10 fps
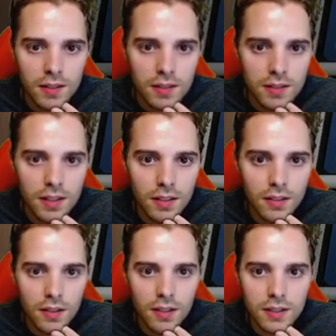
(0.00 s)
still
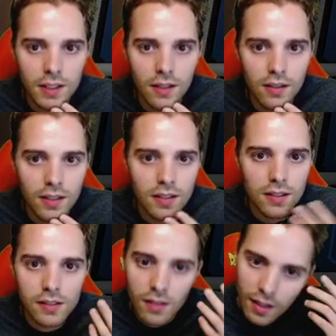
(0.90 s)
knocks out. It
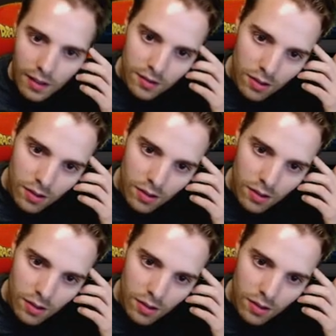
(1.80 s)
doesn't knock out